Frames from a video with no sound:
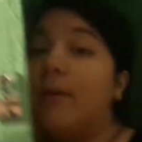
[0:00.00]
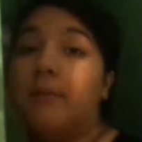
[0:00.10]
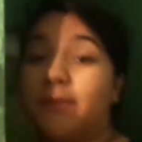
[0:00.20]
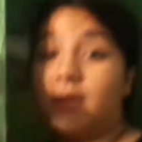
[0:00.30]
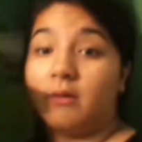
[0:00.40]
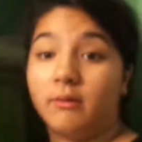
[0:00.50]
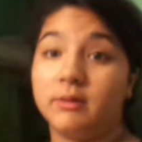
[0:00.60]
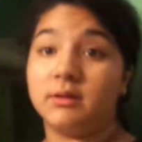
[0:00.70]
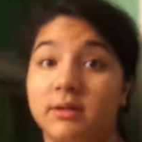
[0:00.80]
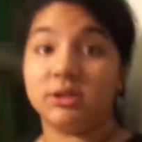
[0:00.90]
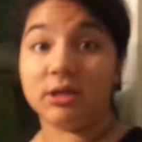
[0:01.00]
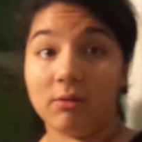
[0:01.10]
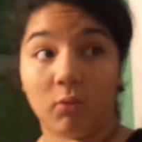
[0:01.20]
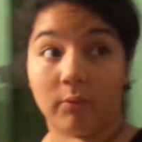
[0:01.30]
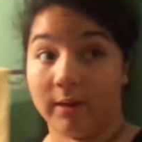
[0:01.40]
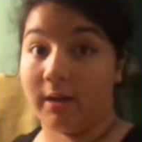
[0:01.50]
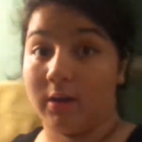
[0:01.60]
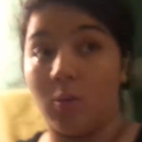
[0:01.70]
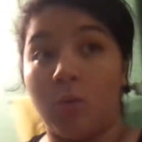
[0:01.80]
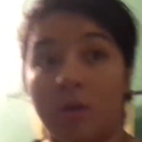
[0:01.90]
I'm going to go into the shower right
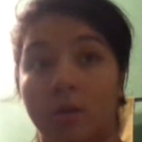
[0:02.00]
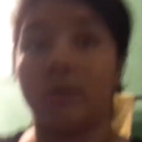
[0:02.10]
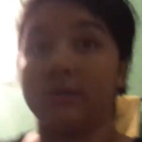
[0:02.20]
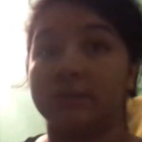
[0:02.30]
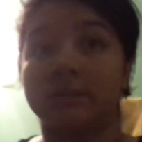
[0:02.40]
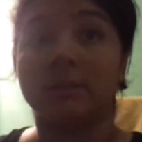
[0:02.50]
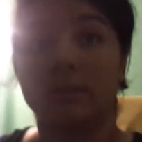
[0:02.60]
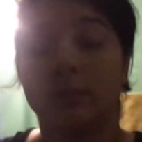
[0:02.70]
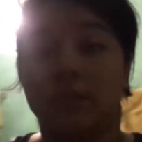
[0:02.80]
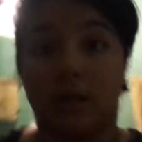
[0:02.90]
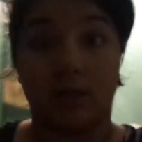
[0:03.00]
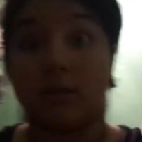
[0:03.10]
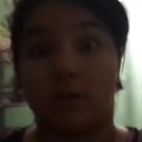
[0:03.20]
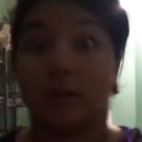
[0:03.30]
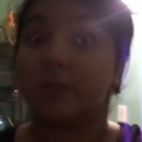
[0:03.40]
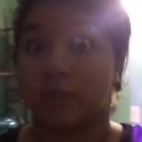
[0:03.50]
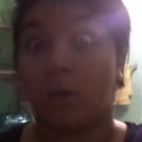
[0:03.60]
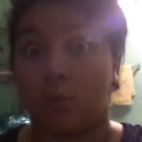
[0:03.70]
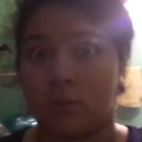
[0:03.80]
now because I need to take a shower.